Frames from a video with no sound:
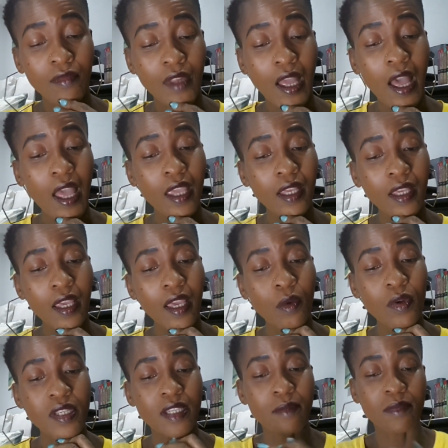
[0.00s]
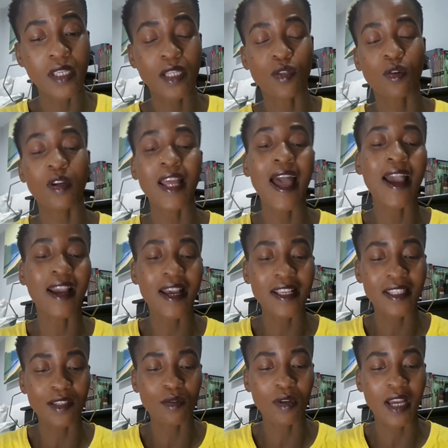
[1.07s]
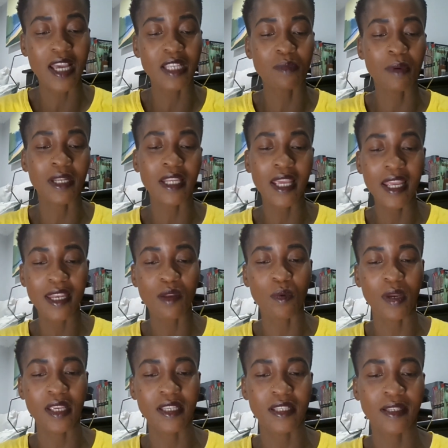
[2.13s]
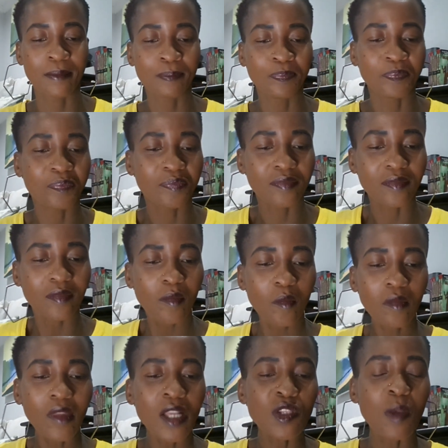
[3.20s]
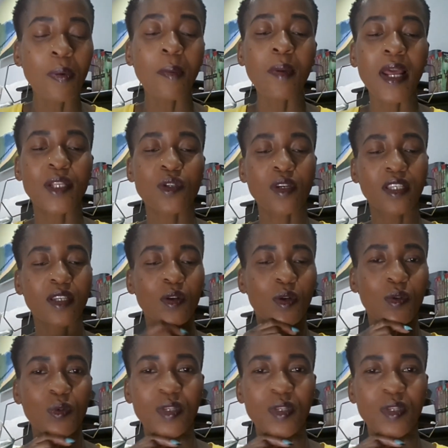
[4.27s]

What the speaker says: hayi ke kwezemthetho ke angazi, you guys. But anyways, so people are talking on